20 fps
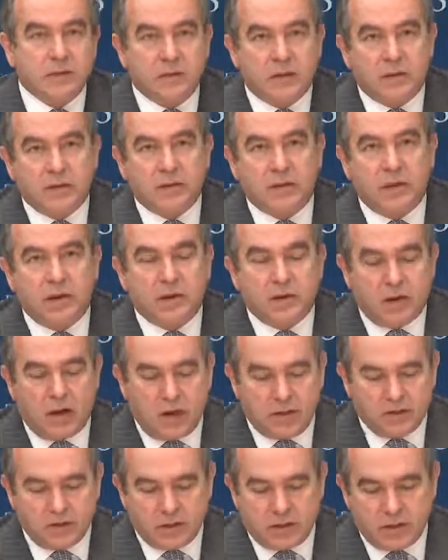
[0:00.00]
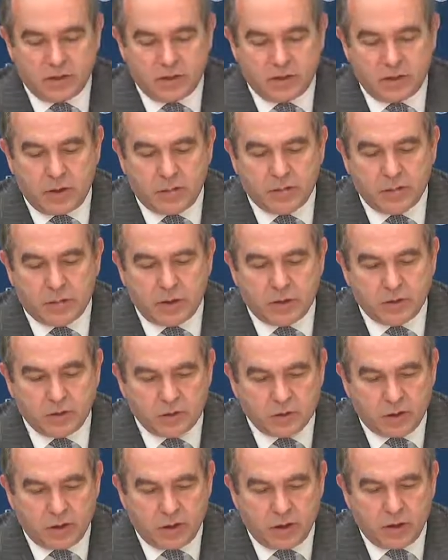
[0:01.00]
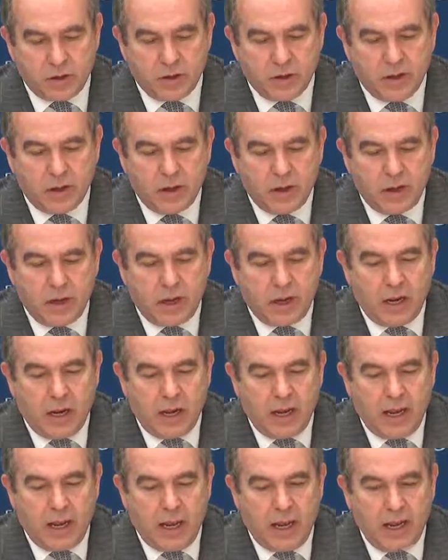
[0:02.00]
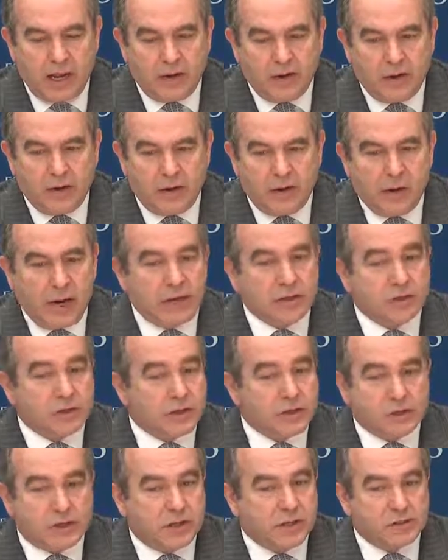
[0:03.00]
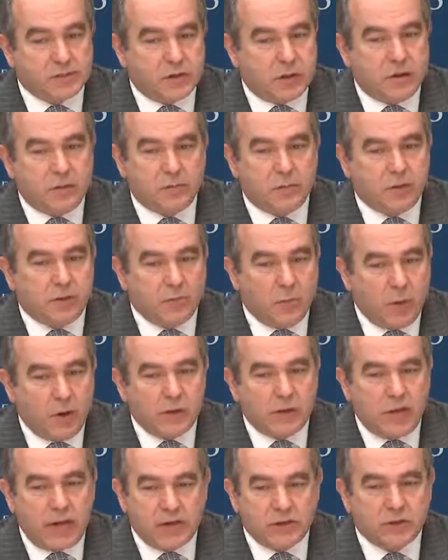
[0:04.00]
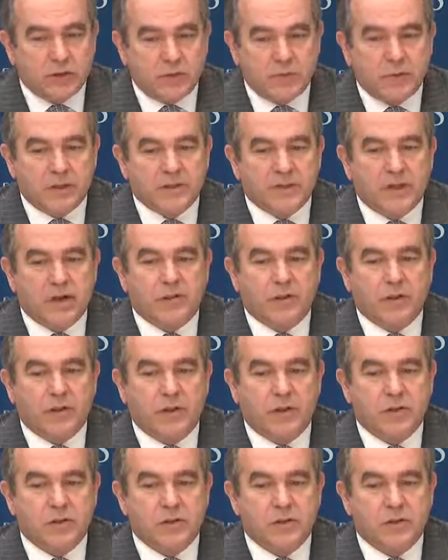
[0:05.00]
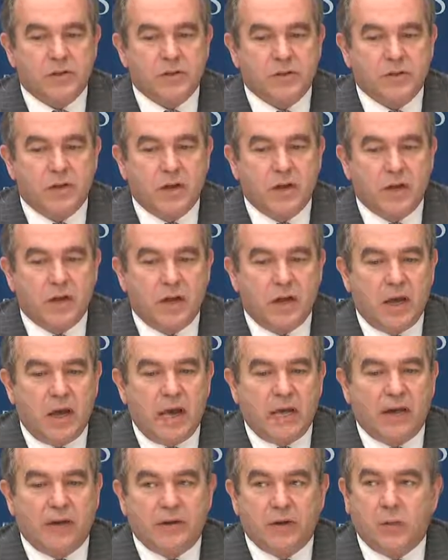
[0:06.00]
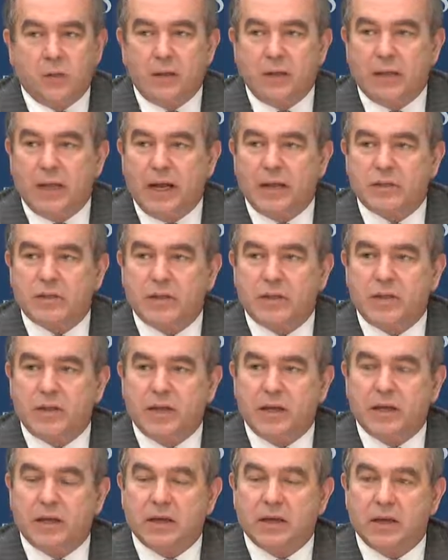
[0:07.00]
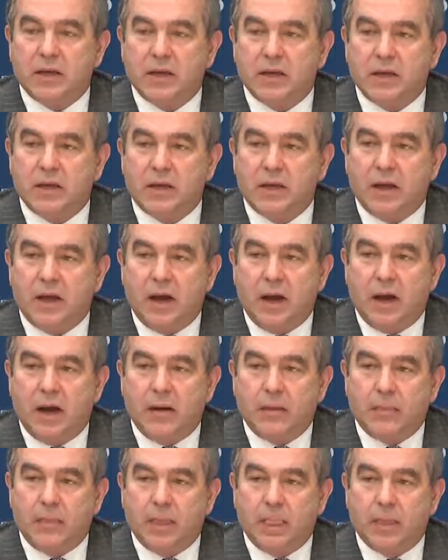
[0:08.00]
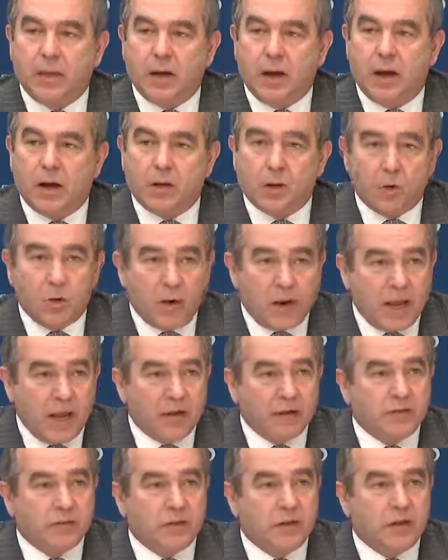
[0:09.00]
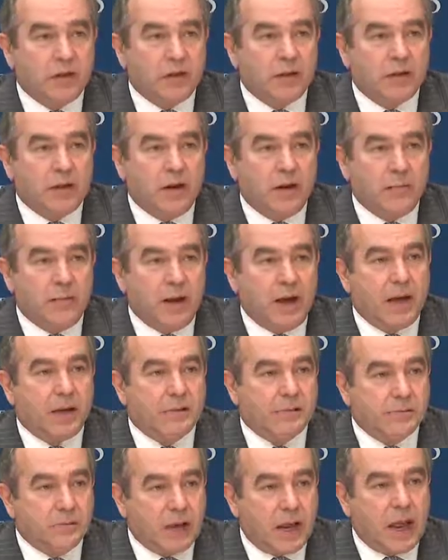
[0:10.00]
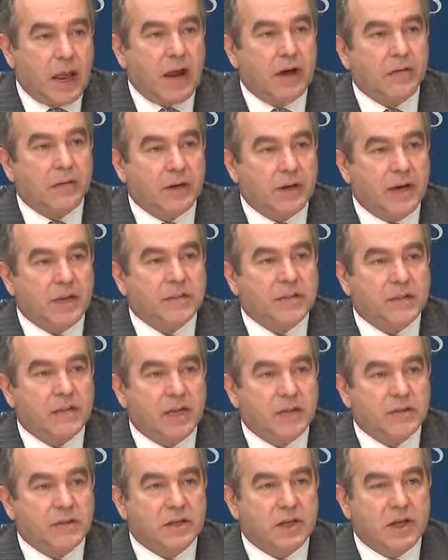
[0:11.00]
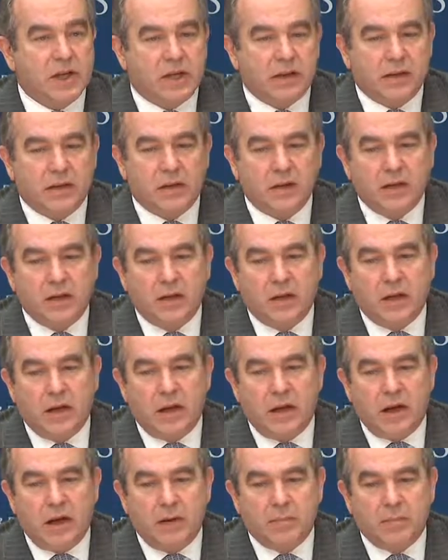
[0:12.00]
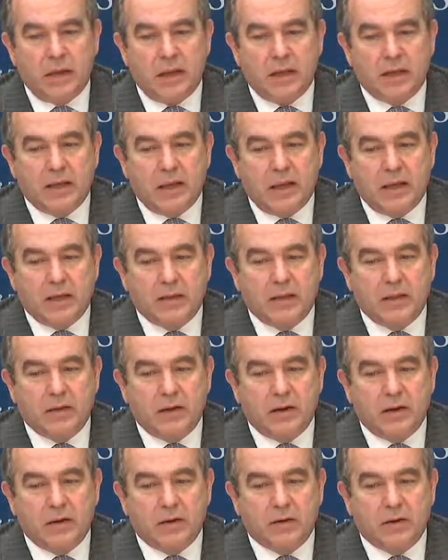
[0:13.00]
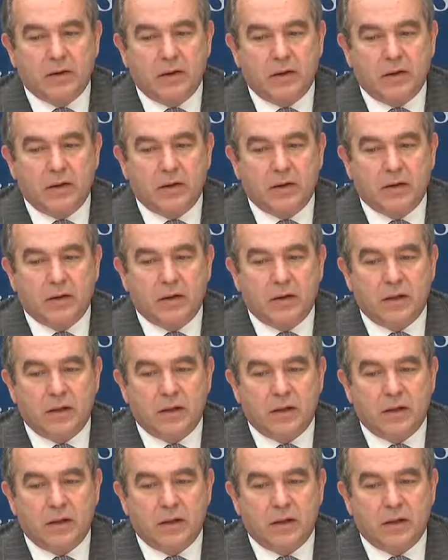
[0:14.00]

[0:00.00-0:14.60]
that uh, cause us some concern, uh, and they're not just concerned with one nation, but several nations. And I think we'd like to think um, uh, creatively about how the United States can uh, make a clear uh, uh,